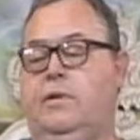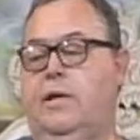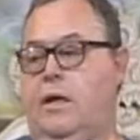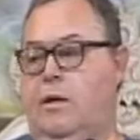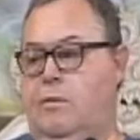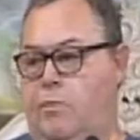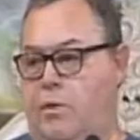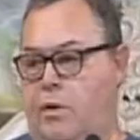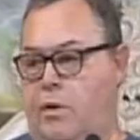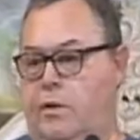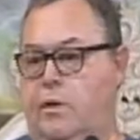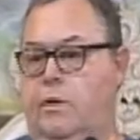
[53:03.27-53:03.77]
a
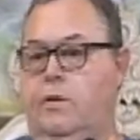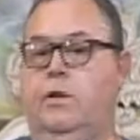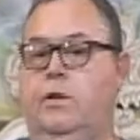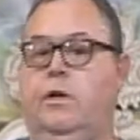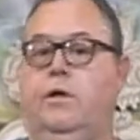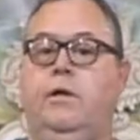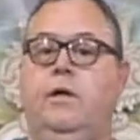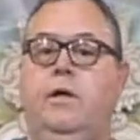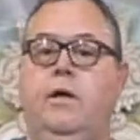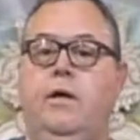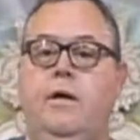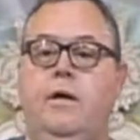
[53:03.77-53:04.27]

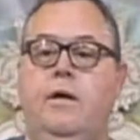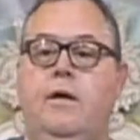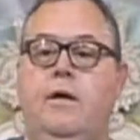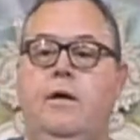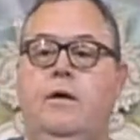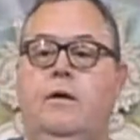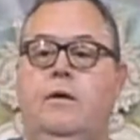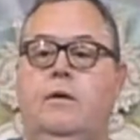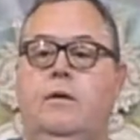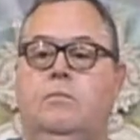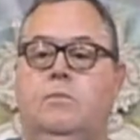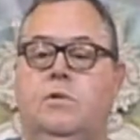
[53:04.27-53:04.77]
brotherhood,
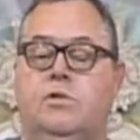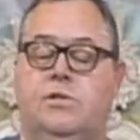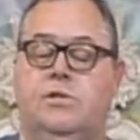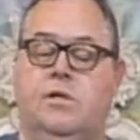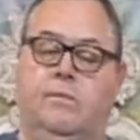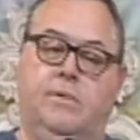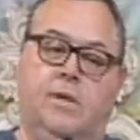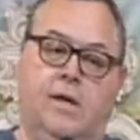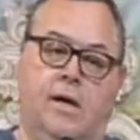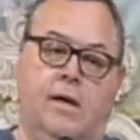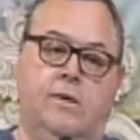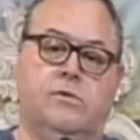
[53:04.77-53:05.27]
but
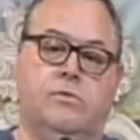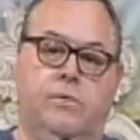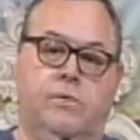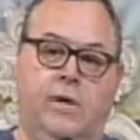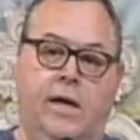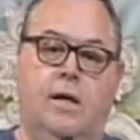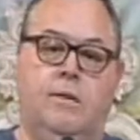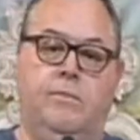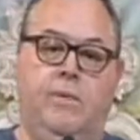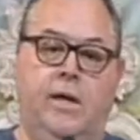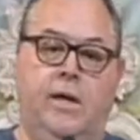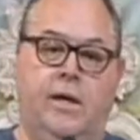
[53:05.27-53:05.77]
sometimes we
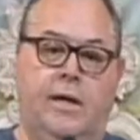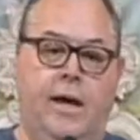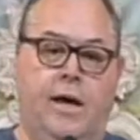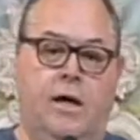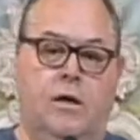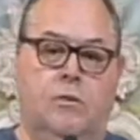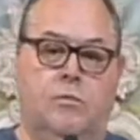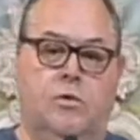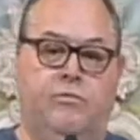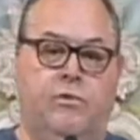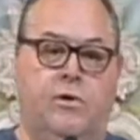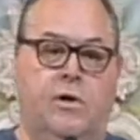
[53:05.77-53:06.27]
got to be
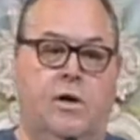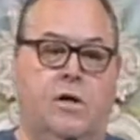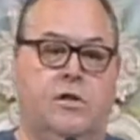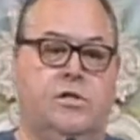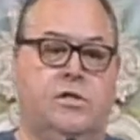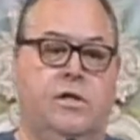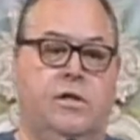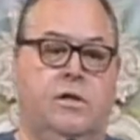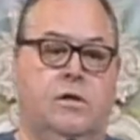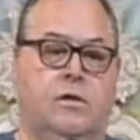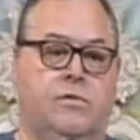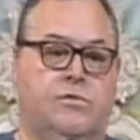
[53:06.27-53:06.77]
accountable for
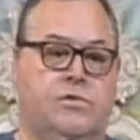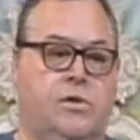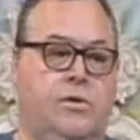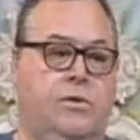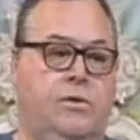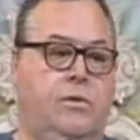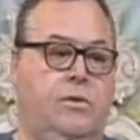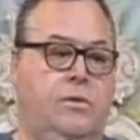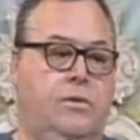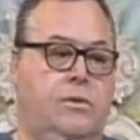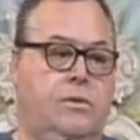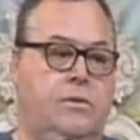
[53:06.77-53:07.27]
ourselves.
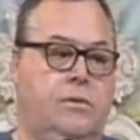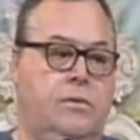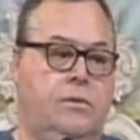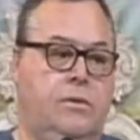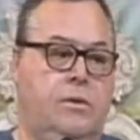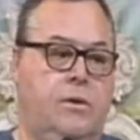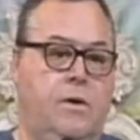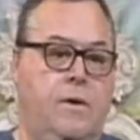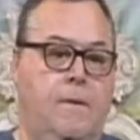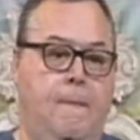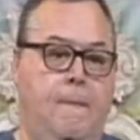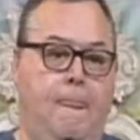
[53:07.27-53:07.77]

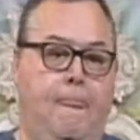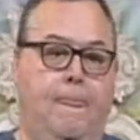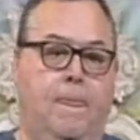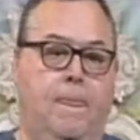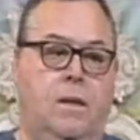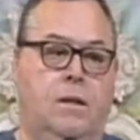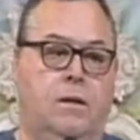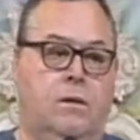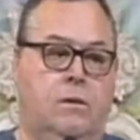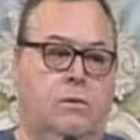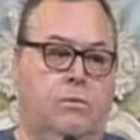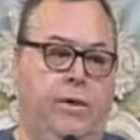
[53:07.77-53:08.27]

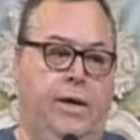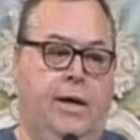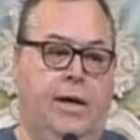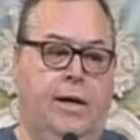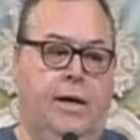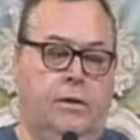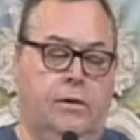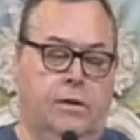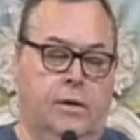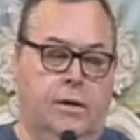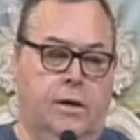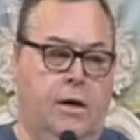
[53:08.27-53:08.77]
You know, we got
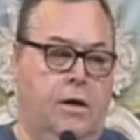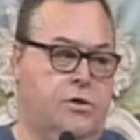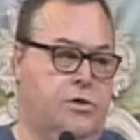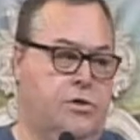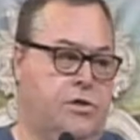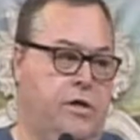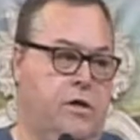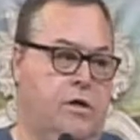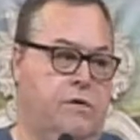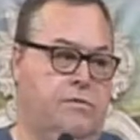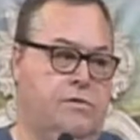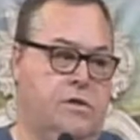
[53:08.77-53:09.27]
to look at
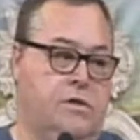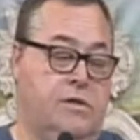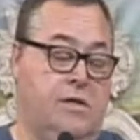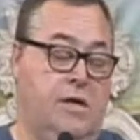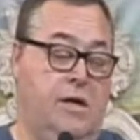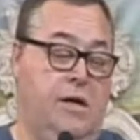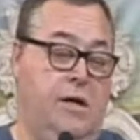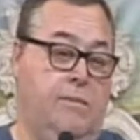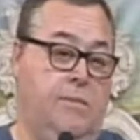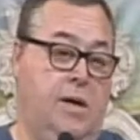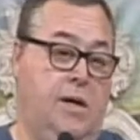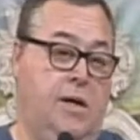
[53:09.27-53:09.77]
ourselves and
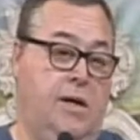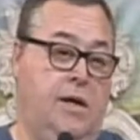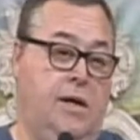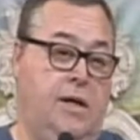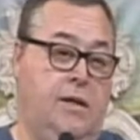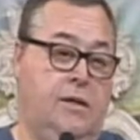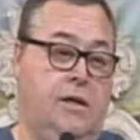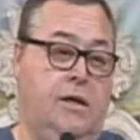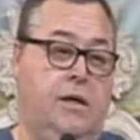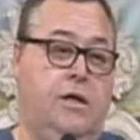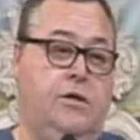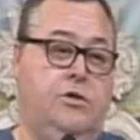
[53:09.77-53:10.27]
say, am I
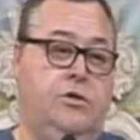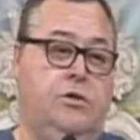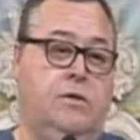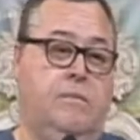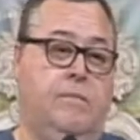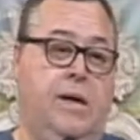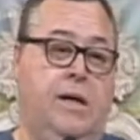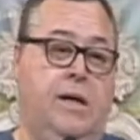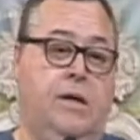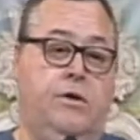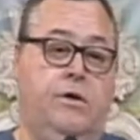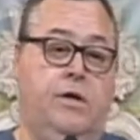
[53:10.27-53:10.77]
at the edge of the
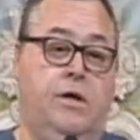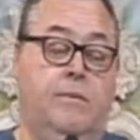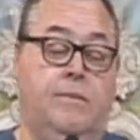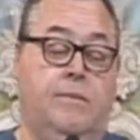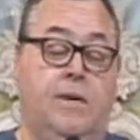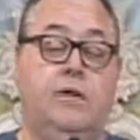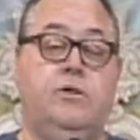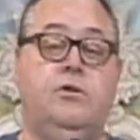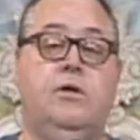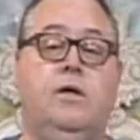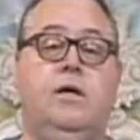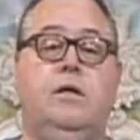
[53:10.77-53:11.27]
boundary? Am
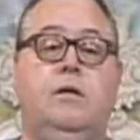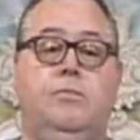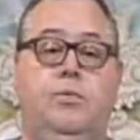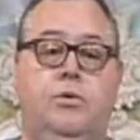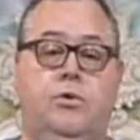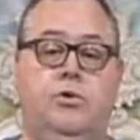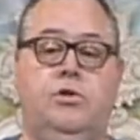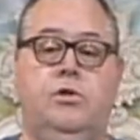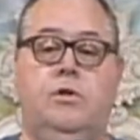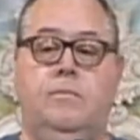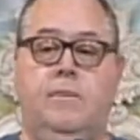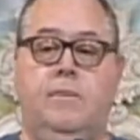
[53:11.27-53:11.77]
I trying to
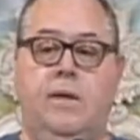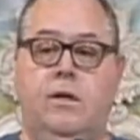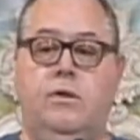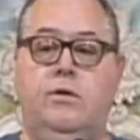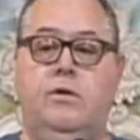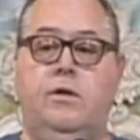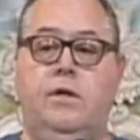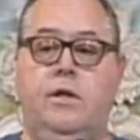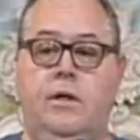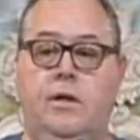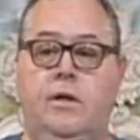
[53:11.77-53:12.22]
push the boundary?